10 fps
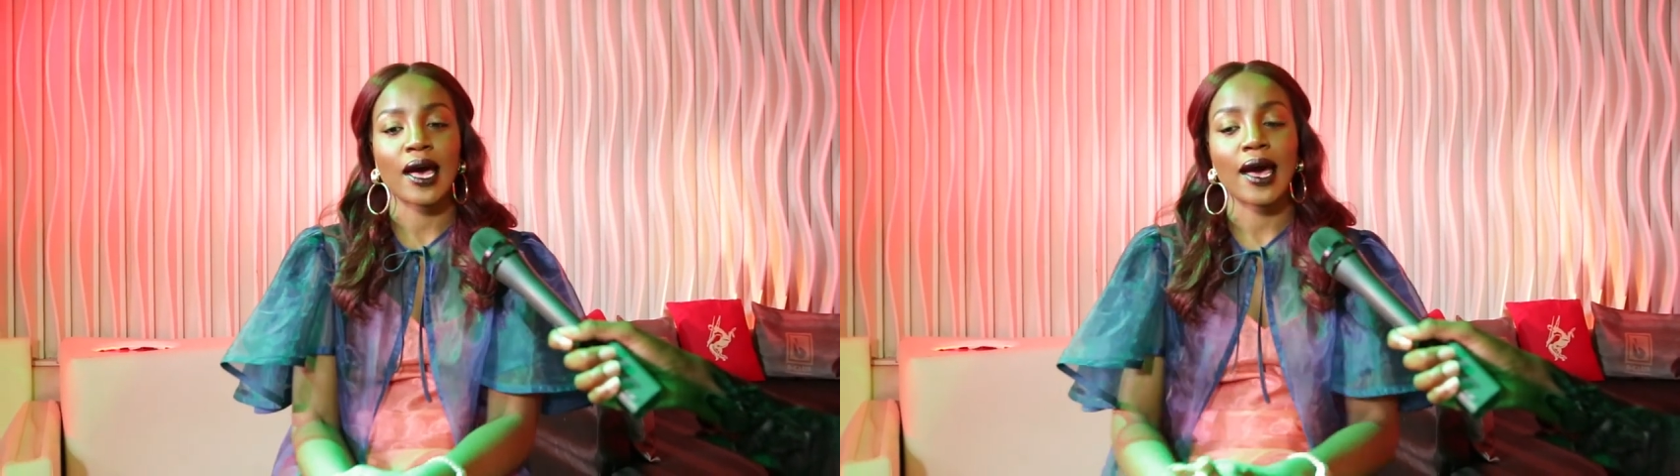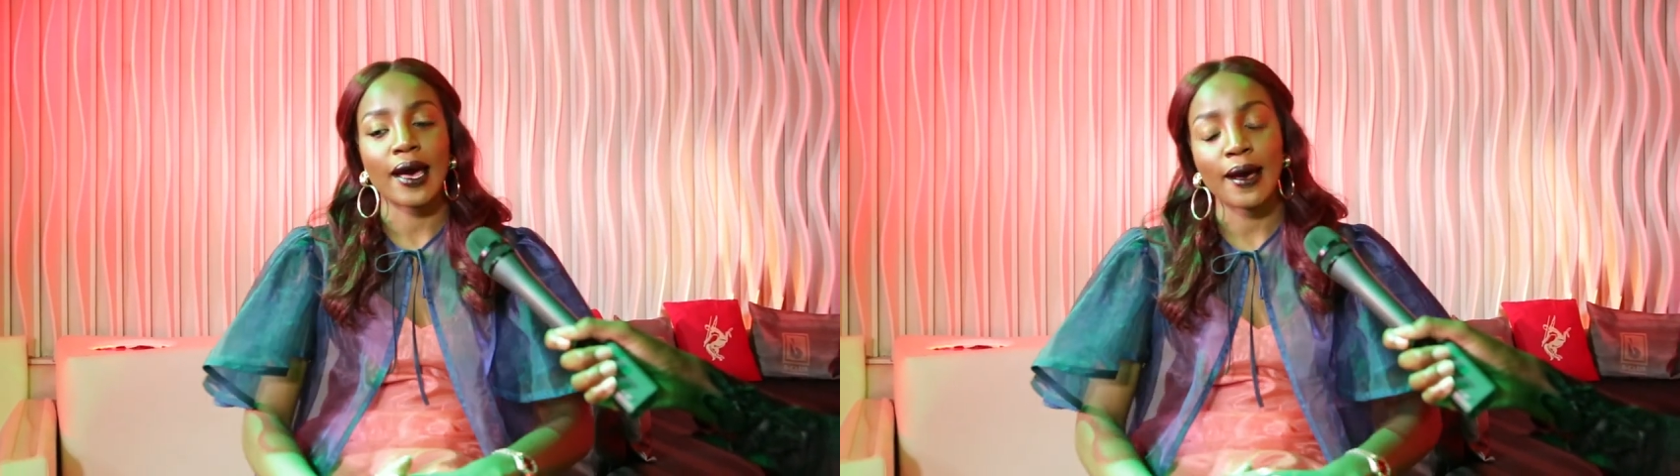
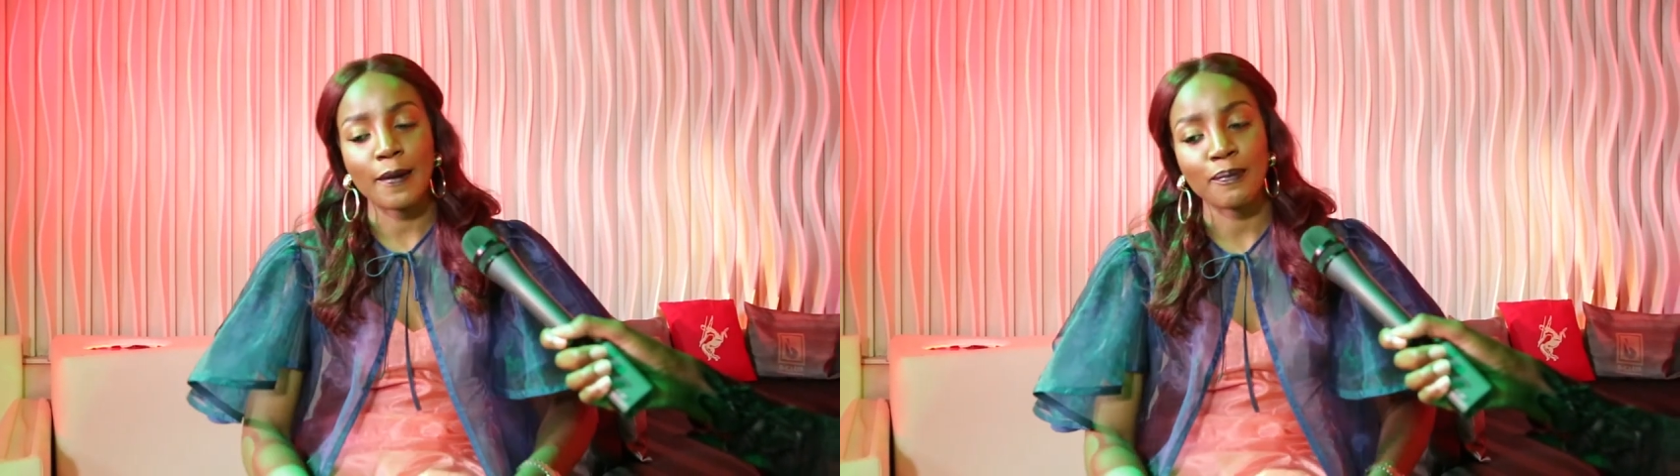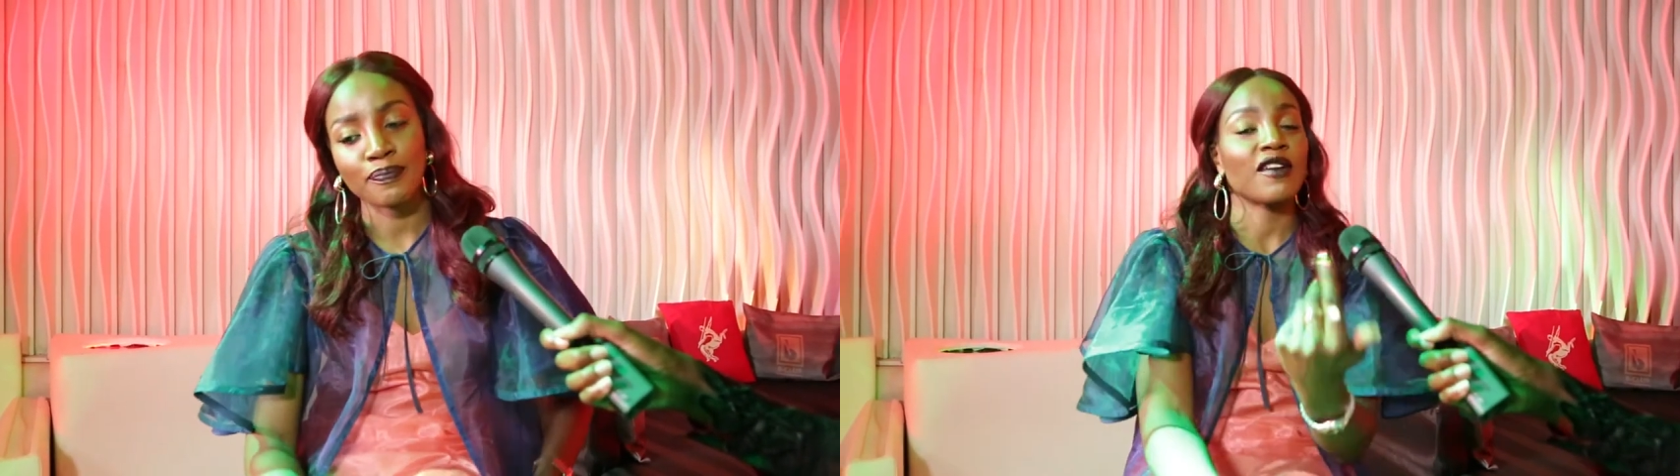
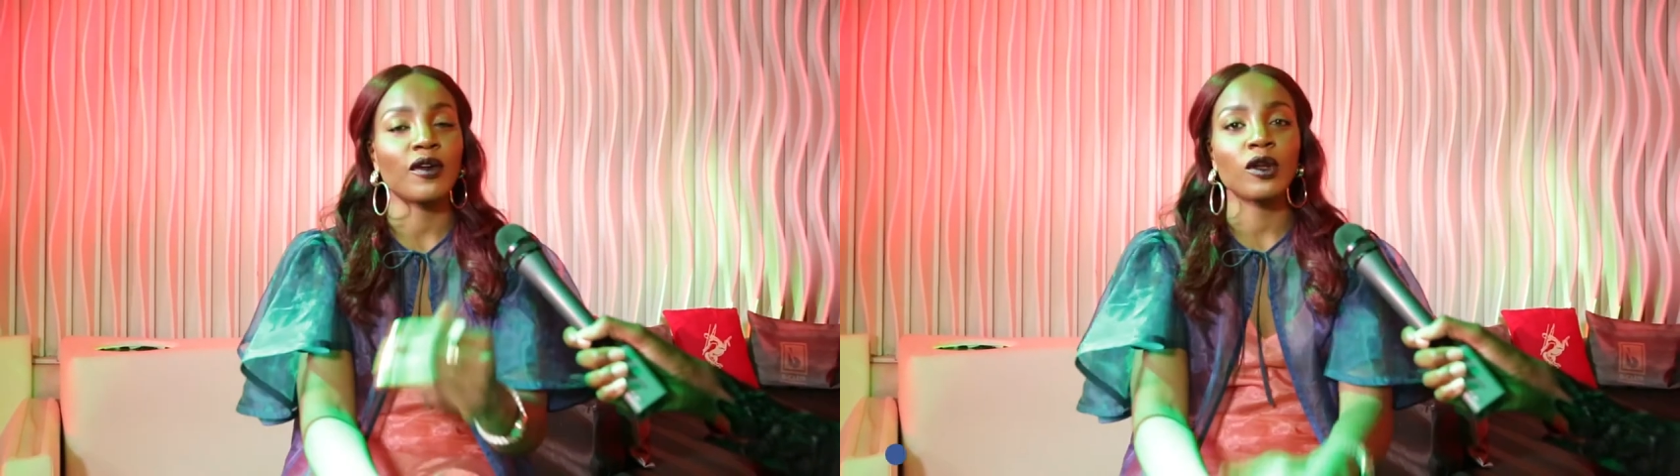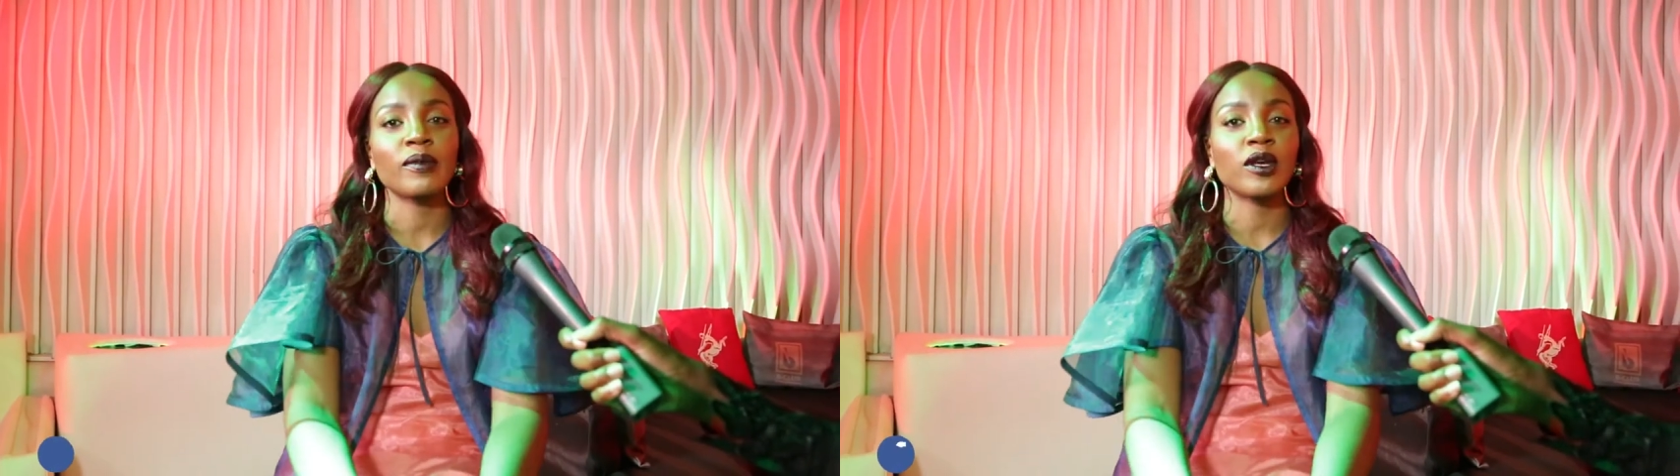Yeah,
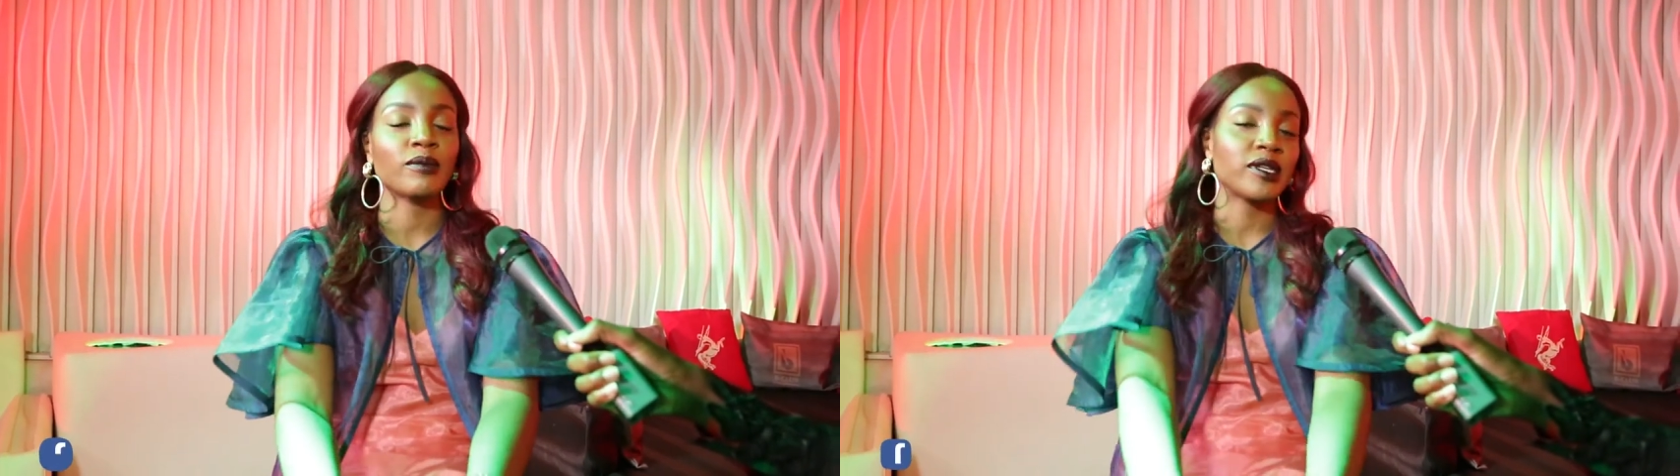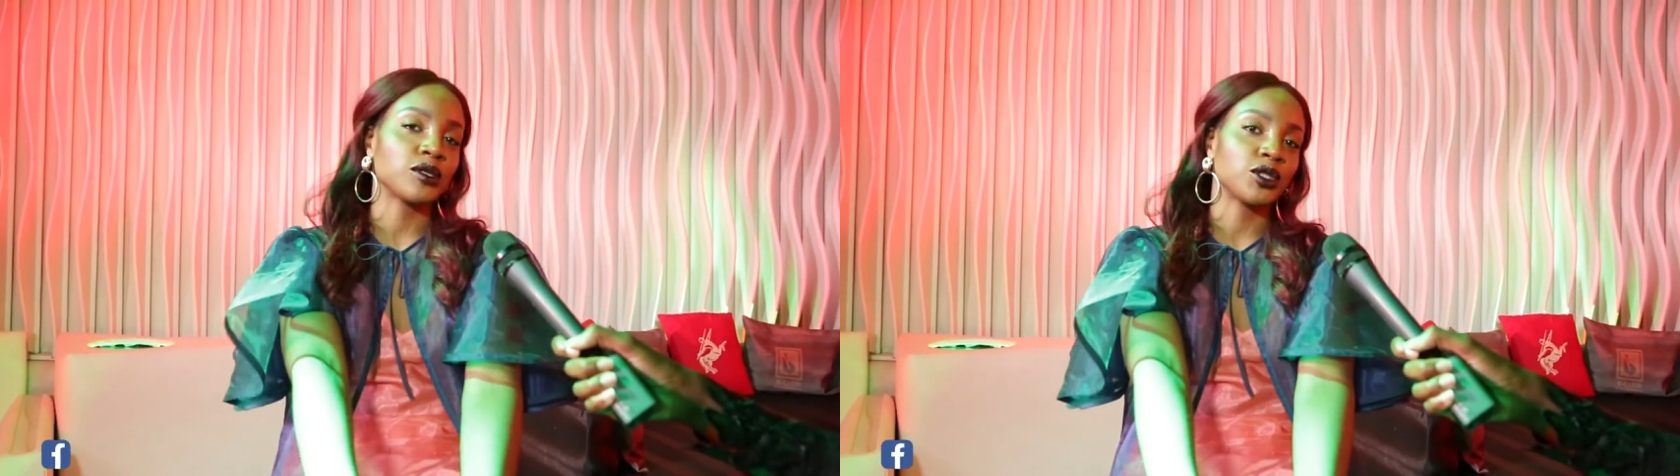follow me on
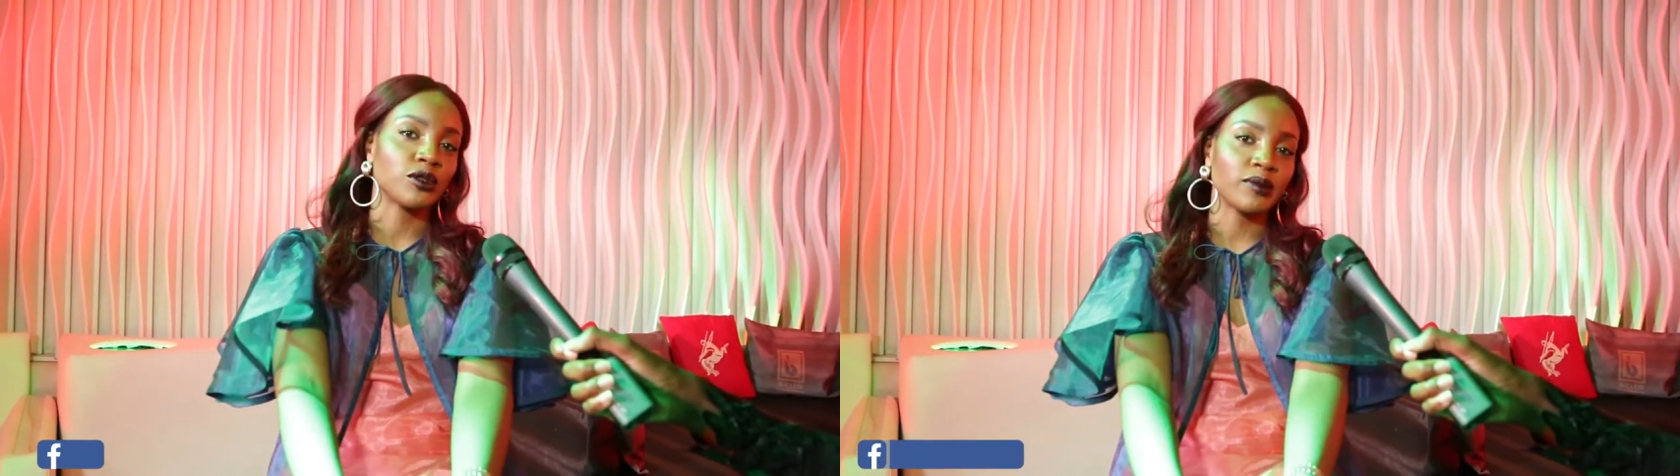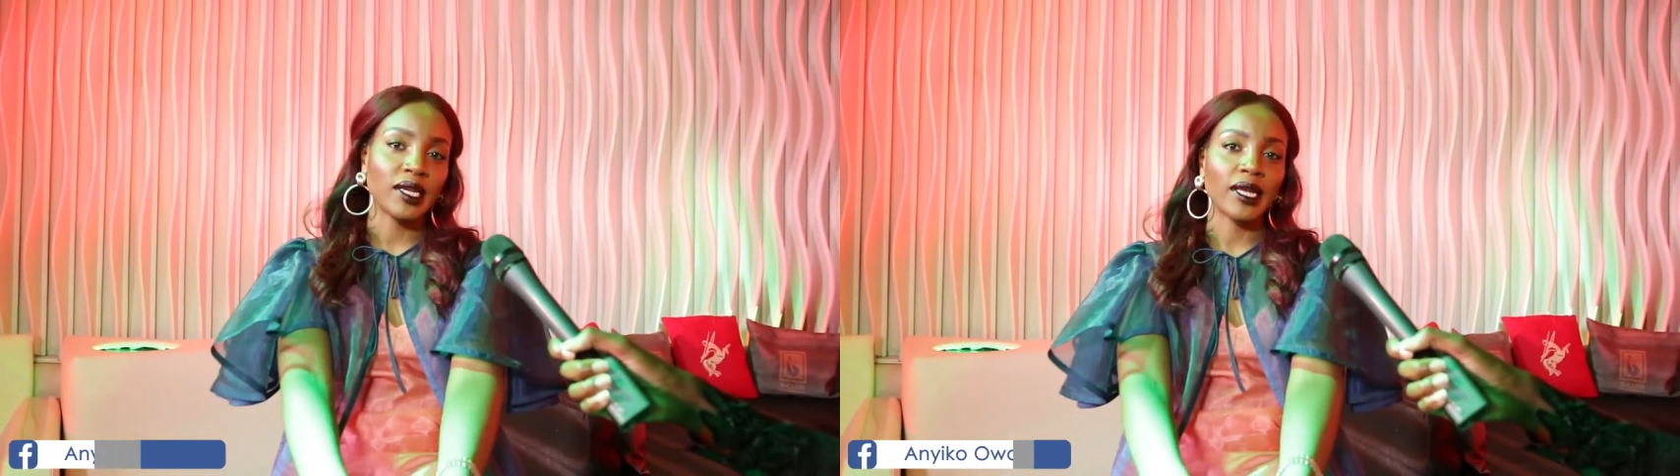my
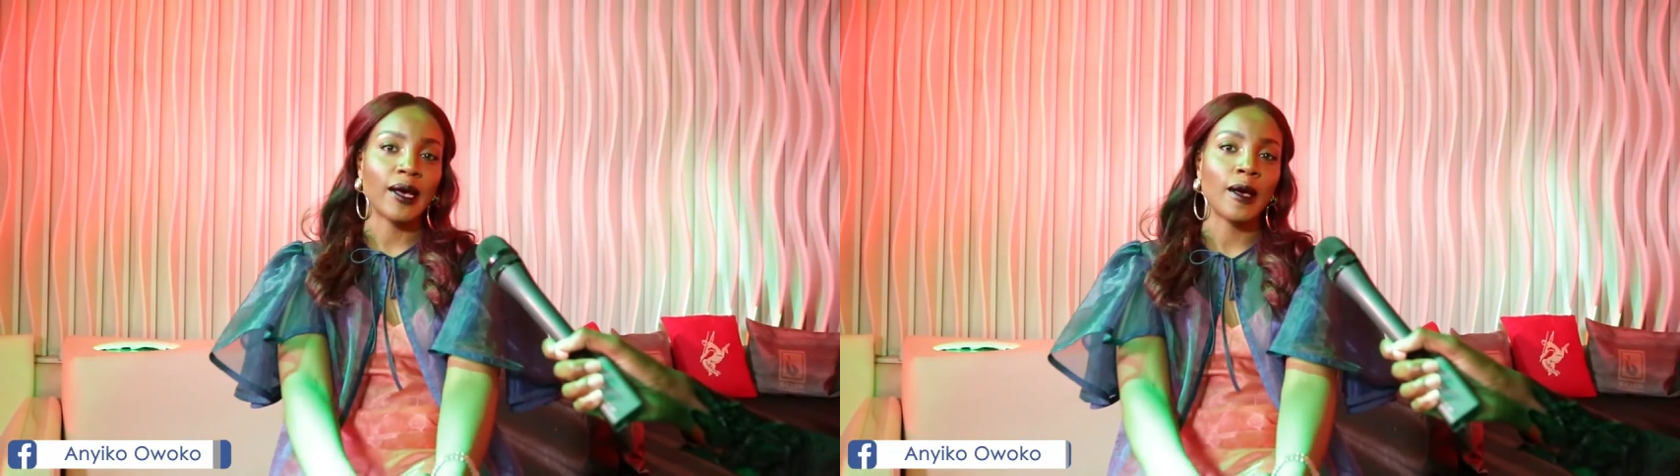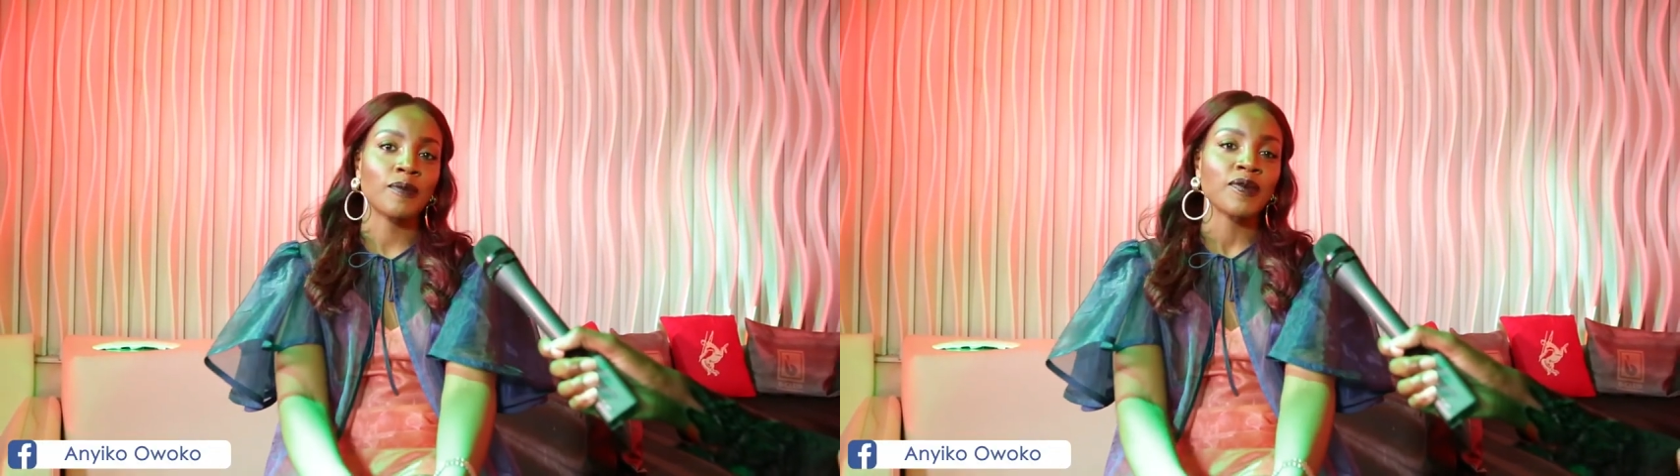social
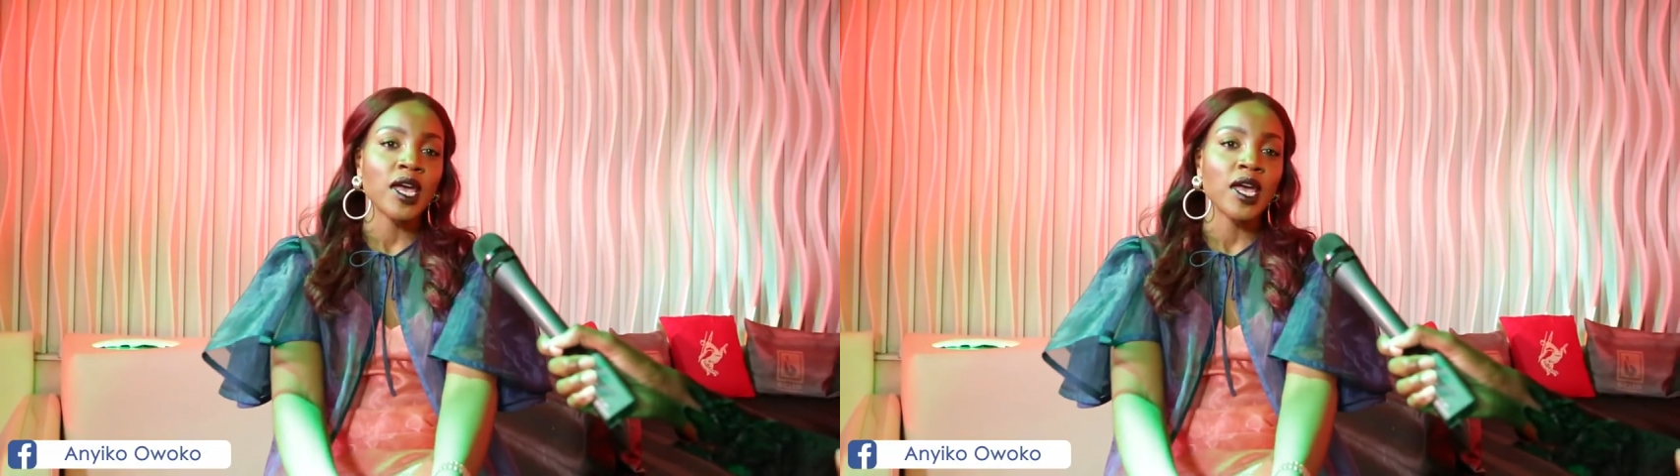media,